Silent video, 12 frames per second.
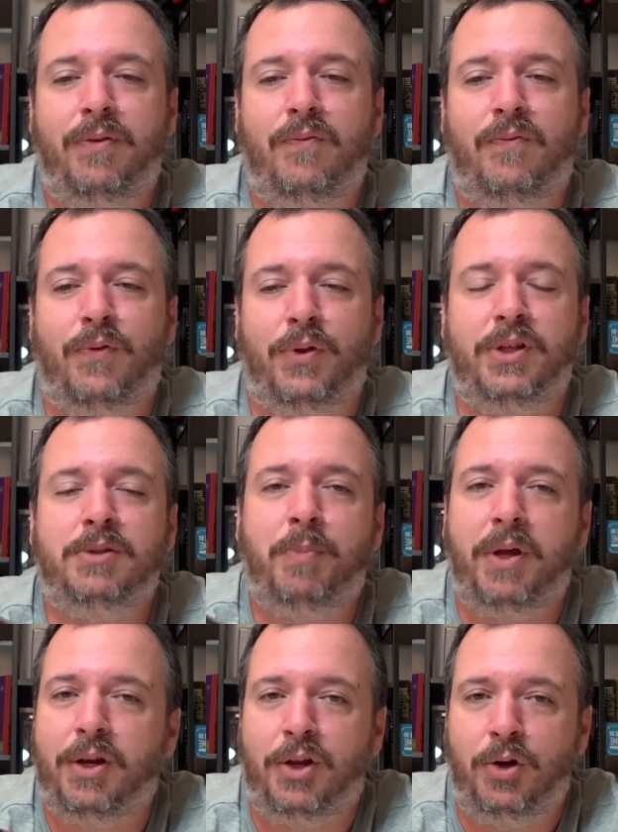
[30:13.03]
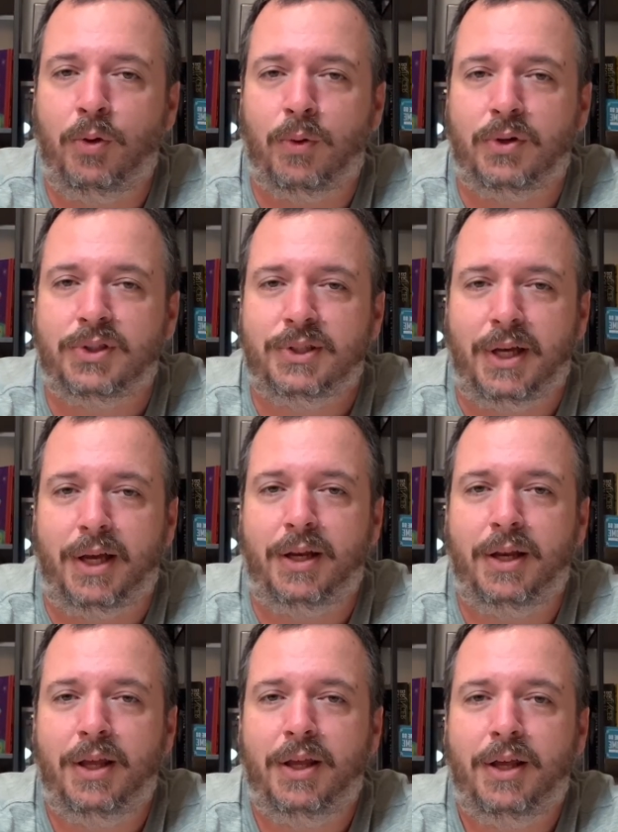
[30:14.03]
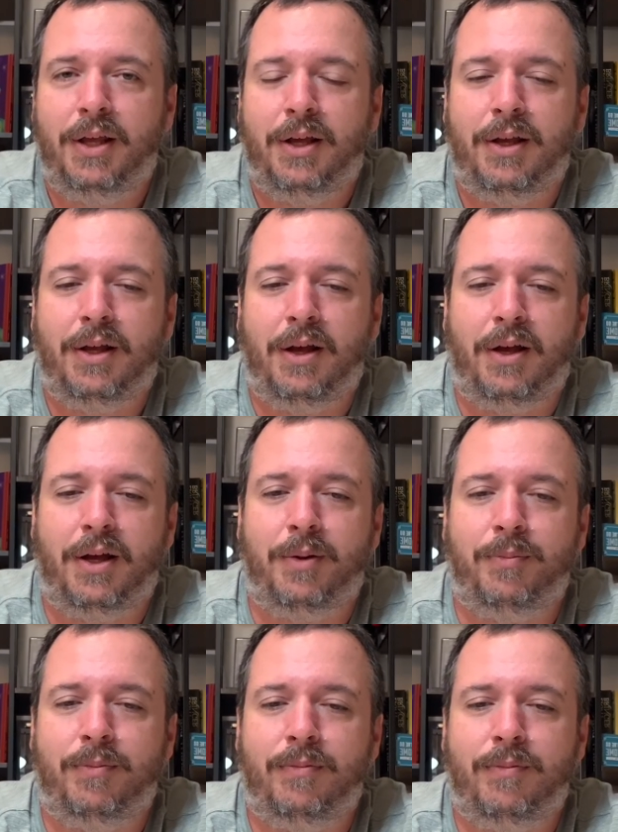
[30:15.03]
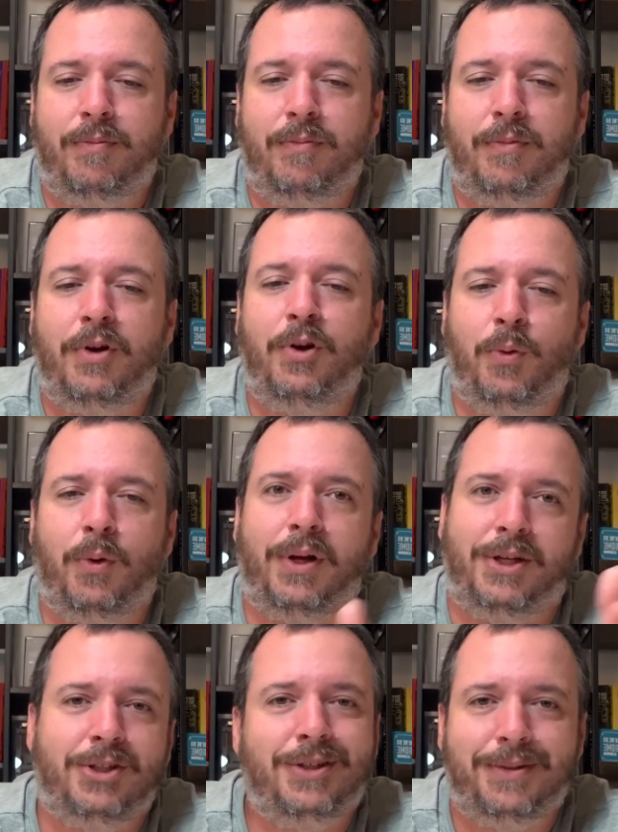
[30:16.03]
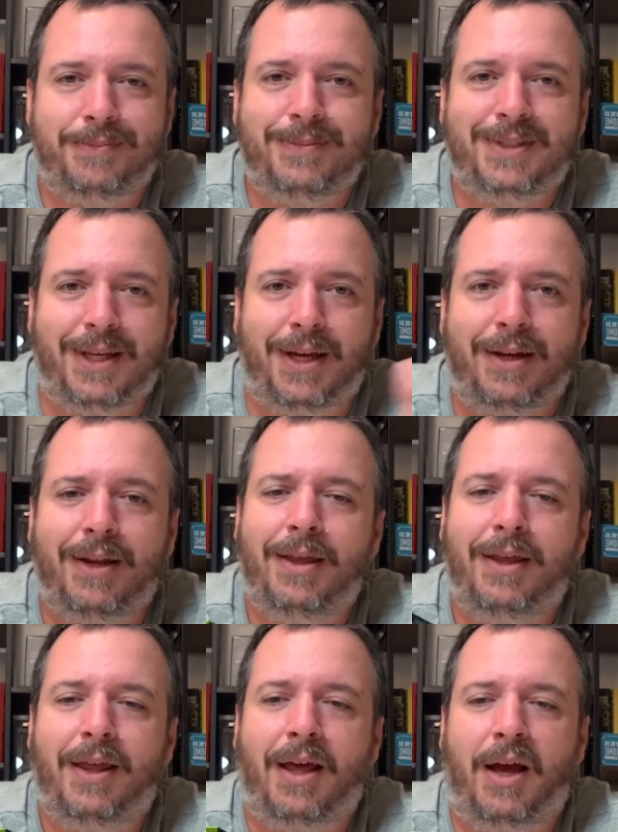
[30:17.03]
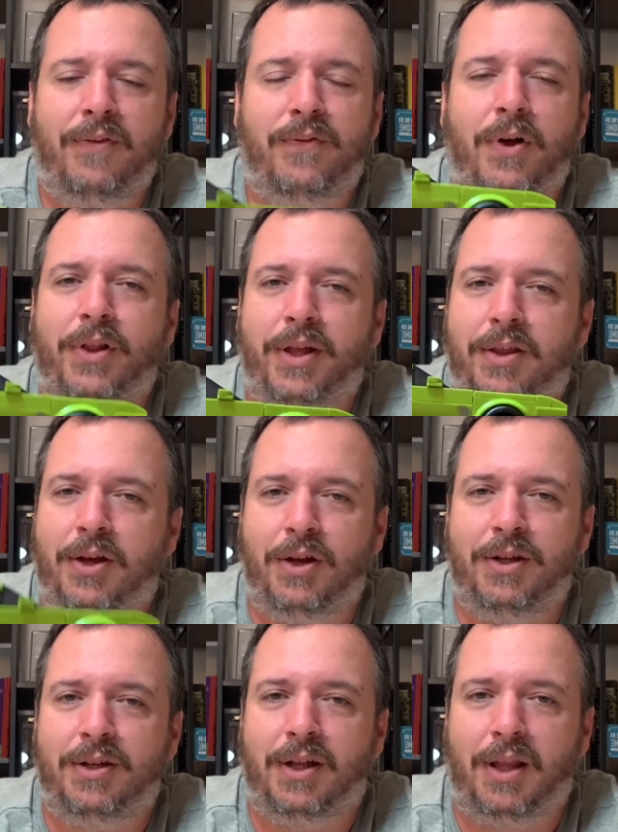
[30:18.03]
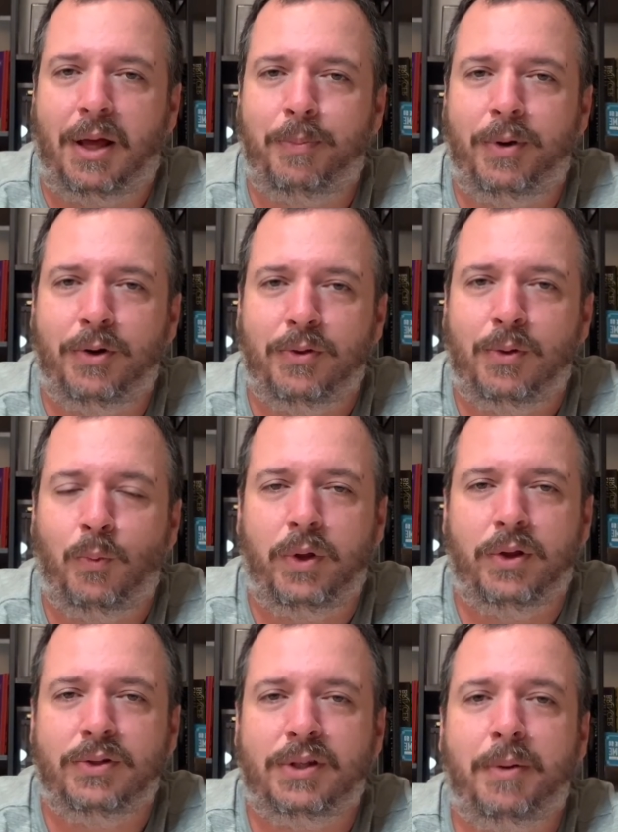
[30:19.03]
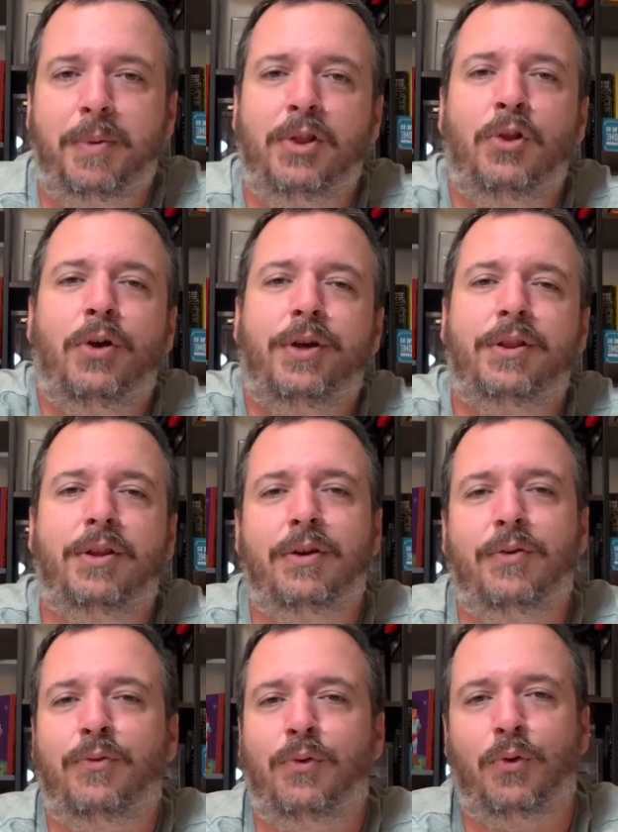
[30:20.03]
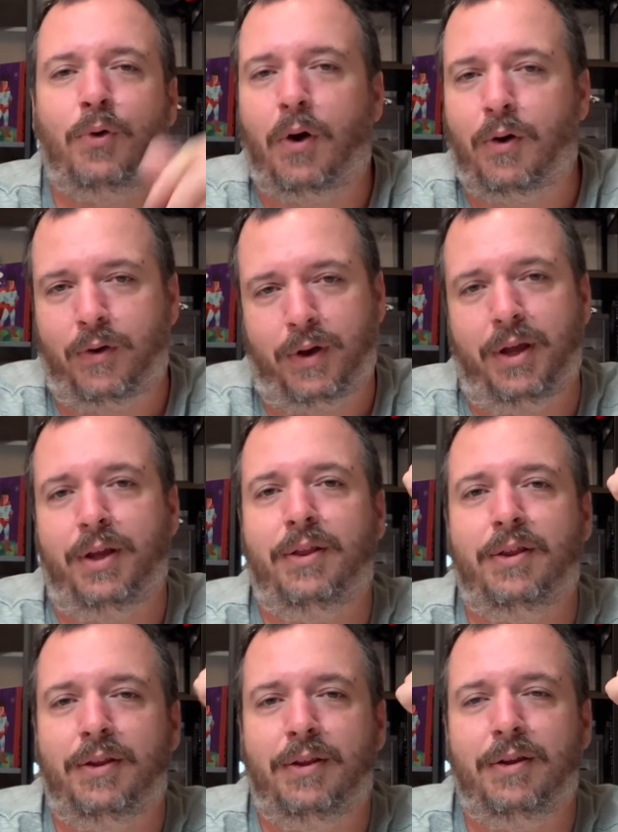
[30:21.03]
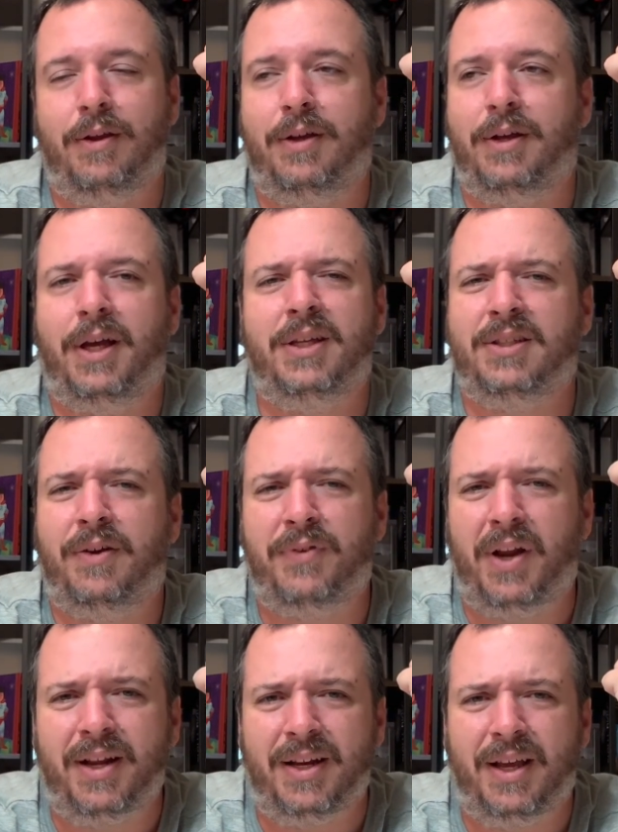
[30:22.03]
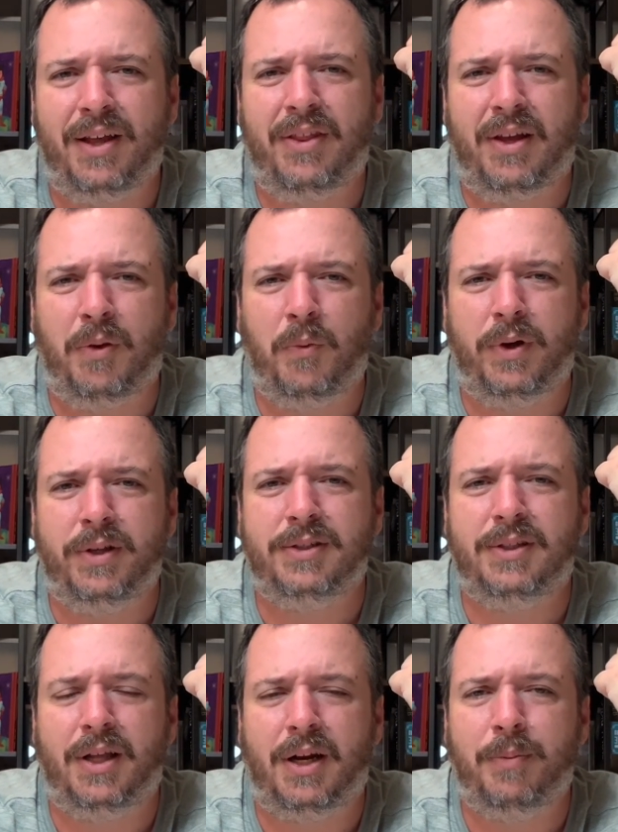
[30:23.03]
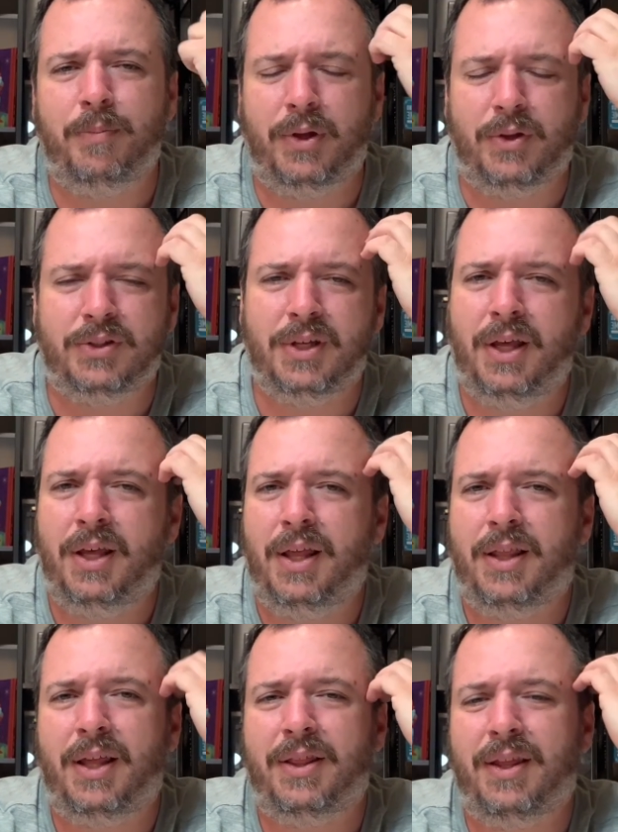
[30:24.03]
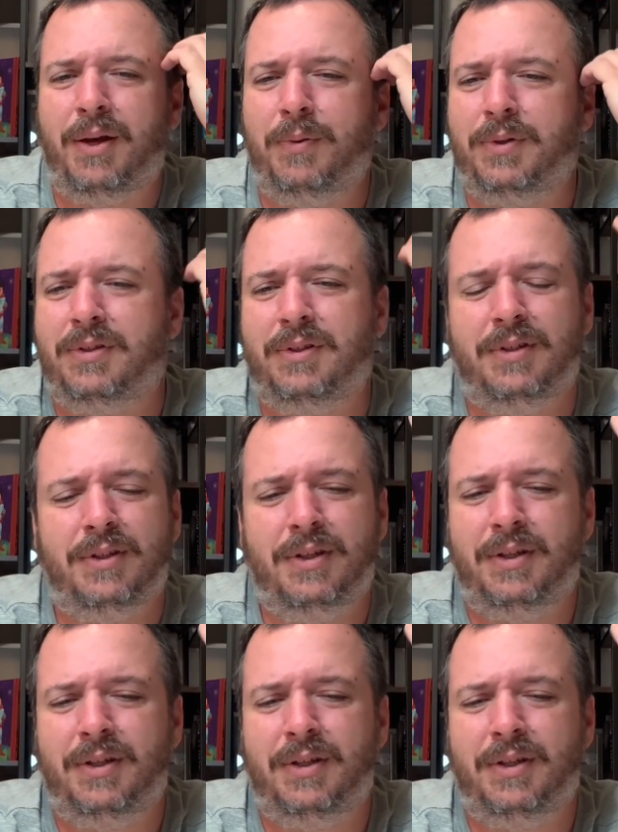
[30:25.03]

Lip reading: for this being a newer set, a newer-ish set, I felt like they could have done a lot better with the wheels. I mean, look at the Ferrari, the SF90 I think it was, that I built. That thing was